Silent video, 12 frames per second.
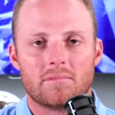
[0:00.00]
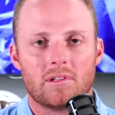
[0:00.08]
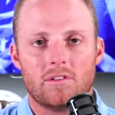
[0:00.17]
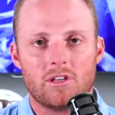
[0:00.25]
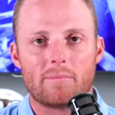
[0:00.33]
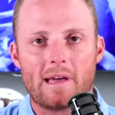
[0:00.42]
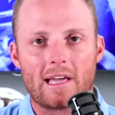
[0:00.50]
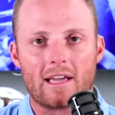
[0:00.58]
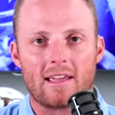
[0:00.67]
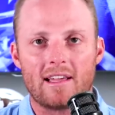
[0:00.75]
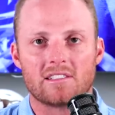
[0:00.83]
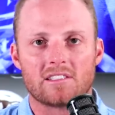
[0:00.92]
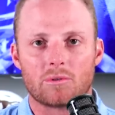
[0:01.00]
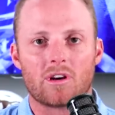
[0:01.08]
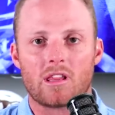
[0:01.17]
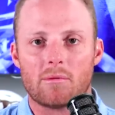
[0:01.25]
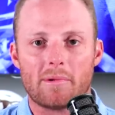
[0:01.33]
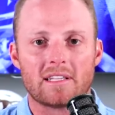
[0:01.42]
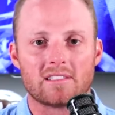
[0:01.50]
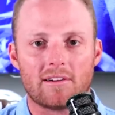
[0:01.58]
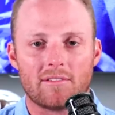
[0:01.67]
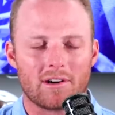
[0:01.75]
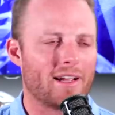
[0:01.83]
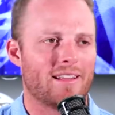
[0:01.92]
And you can make a case they're one of the best
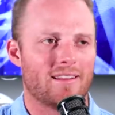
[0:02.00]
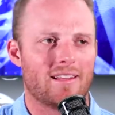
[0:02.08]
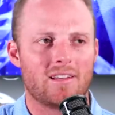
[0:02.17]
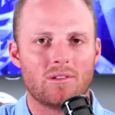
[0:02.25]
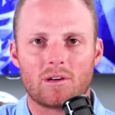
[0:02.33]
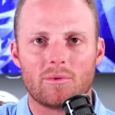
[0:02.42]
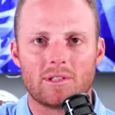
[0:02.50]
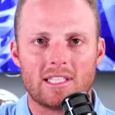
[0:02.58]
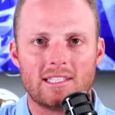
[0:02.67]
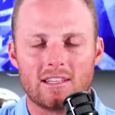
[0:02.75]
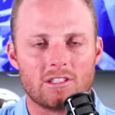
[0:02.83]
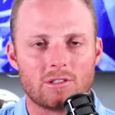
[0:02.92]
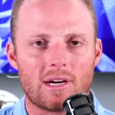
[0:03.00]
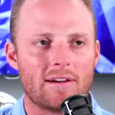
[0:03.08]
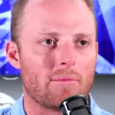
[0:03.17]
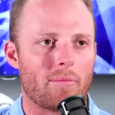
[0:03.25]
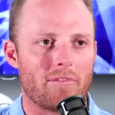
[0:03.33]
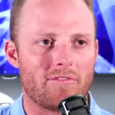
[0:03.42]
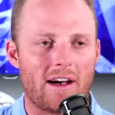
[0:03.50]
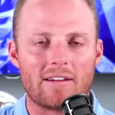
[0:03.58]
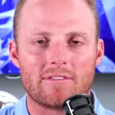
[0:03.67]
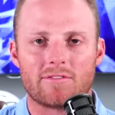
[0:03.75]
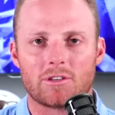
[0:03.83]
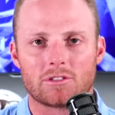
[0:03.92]
ever. And then you look at what they did in the draft. I mean,
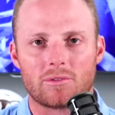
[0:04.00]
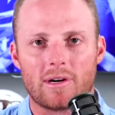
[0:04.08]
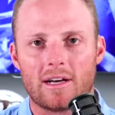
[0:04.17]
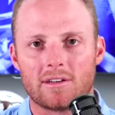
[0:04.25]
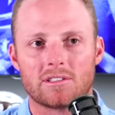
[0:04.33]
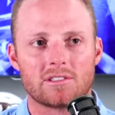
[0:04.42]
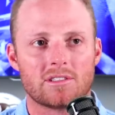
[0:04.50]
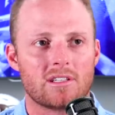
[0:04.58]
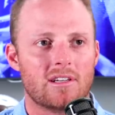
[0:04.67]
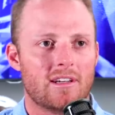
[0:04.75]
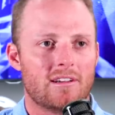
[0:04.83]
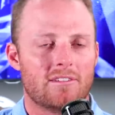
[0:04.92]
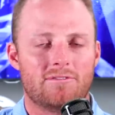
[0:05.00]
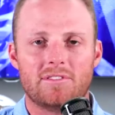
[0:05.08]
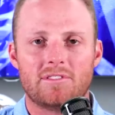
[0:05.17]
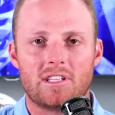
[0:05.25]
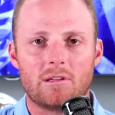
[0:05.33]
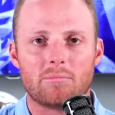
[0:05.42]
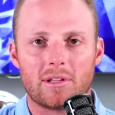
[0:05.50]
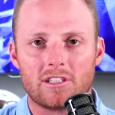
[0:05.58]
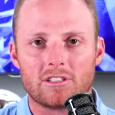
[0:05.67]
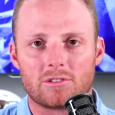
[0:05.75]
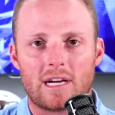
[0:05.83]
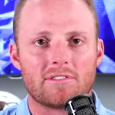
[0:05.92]
5 first rounders, 15
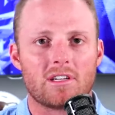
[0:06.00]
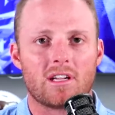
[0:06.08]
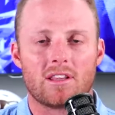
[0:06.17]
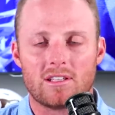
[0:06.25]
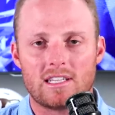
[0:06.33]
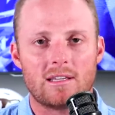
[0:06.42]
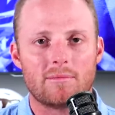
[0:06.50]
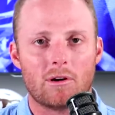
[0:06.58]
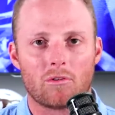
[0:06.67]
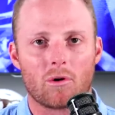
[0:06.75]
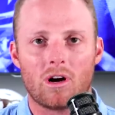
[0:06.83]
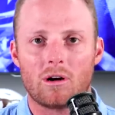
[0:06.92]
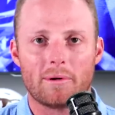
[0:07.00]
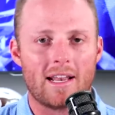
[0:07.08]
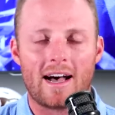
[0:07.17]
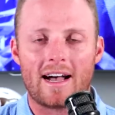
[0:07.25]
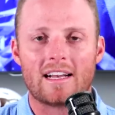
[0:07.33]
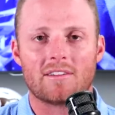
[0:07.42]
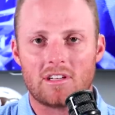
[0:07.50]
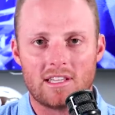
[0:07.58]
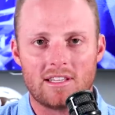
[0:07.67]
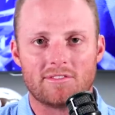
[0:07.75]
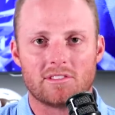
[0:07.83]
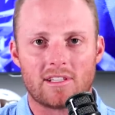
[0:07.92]
players drafted on the team overall, but 9 off the
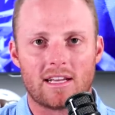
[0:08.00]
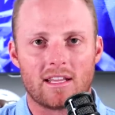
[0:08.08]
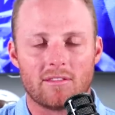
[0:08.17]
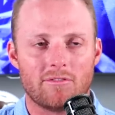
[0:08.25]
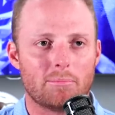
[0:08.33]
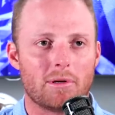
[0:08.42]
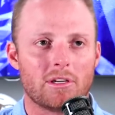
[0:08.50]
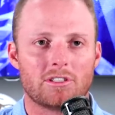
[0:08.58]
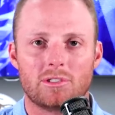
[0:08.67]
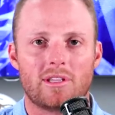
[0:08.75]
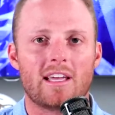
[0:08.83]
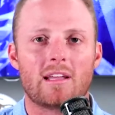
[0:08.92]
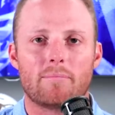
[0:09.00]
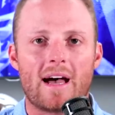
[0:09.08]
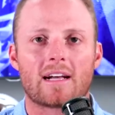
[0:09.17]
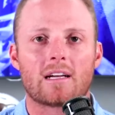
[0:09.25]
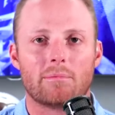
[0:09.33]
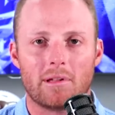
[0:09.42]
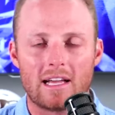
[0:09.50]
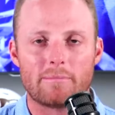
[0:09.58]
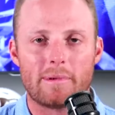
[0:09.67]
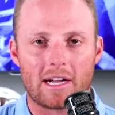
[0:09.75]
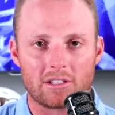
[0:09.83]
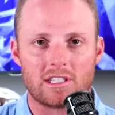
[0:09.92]
defensive side of the football. Shoot, they had backup
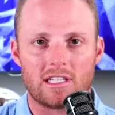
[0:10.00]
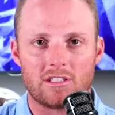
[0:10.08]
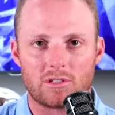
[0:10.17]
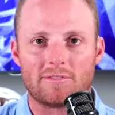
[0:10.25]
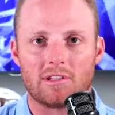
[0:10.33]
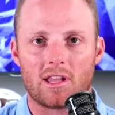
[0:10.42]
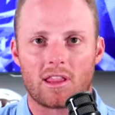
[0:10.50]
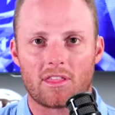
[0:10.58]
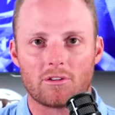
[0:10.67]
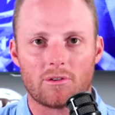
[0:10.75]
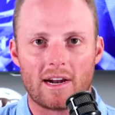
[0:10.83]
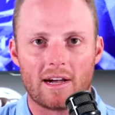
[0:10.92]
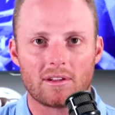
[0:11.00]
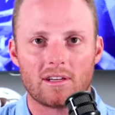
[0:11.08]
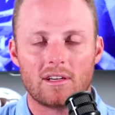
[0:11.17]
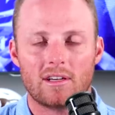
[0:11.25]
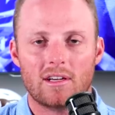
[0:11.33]
linebackers getting drafted in the 3rd round.